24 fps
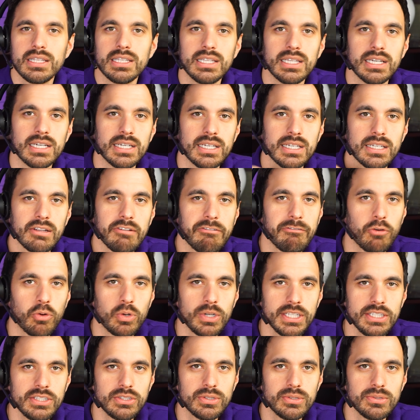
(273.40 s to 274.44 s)
the
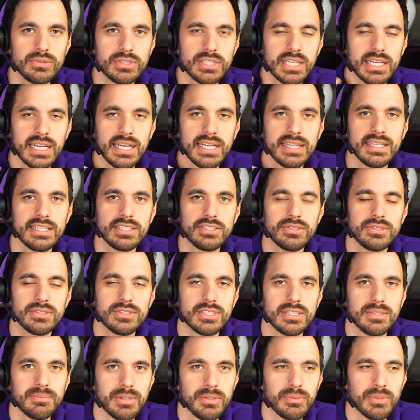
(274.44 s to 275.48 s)
4210 that you
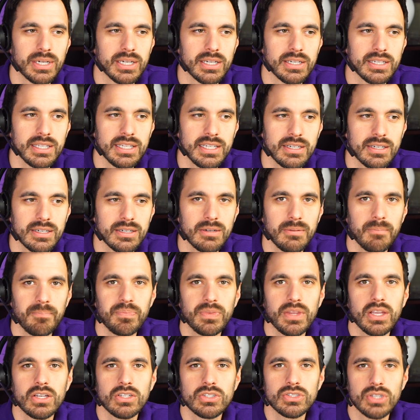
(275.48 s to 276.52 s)
see me wearing here.
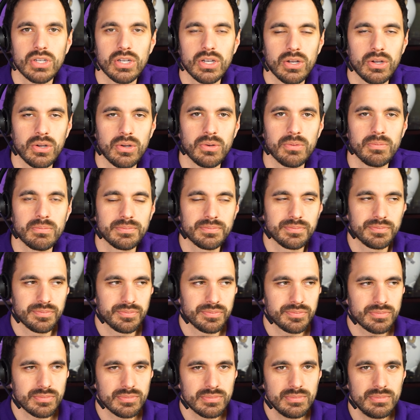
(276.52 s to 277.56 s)
So
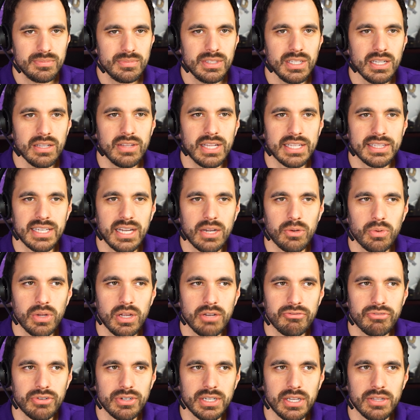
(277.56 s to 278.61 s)
let that
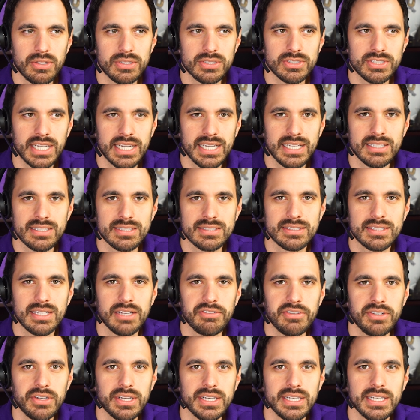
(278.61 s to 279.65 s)
run for another second to see if
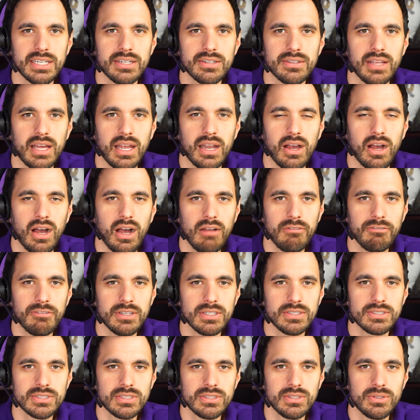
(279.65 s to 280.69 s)
you can hear that
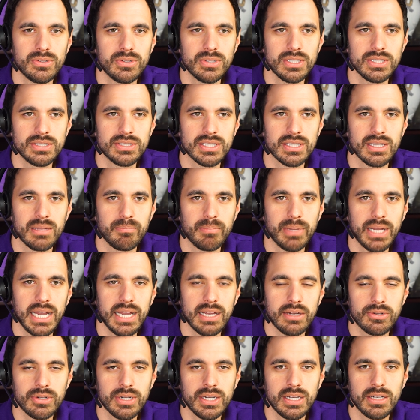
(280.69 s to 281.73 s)
office noise in the
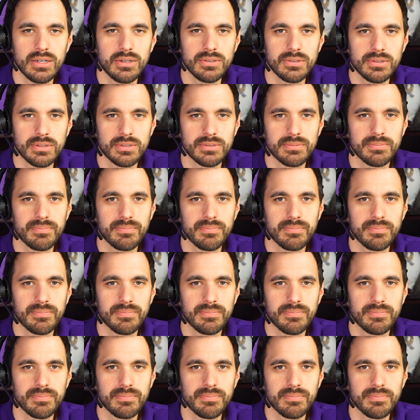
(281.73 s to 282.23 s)
background.